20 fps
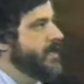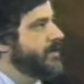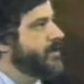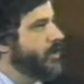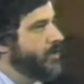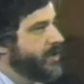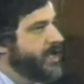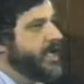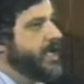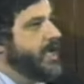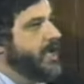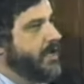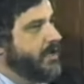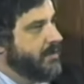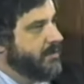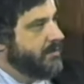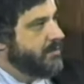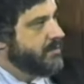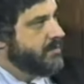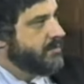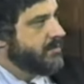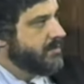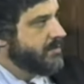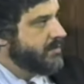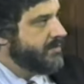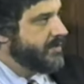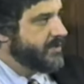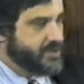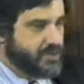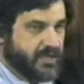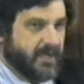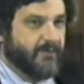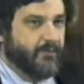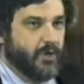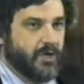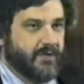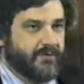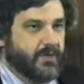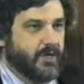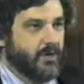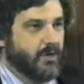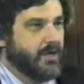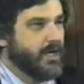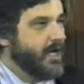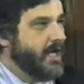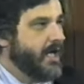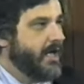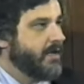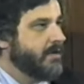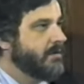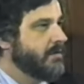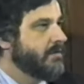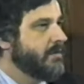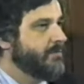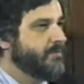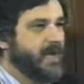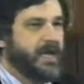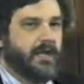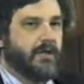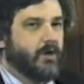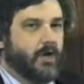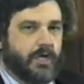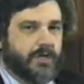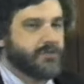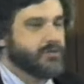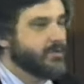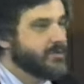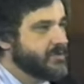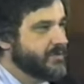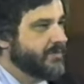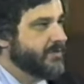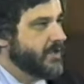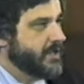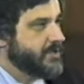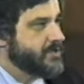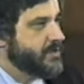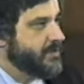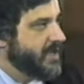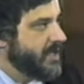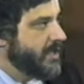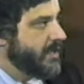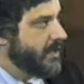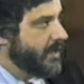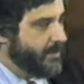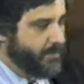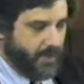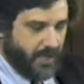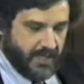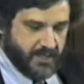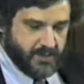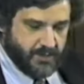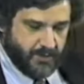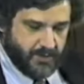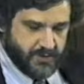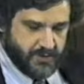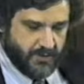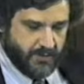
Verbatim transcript: Cocaine, the discovery of cocaine, made all sorts of things immediately possible.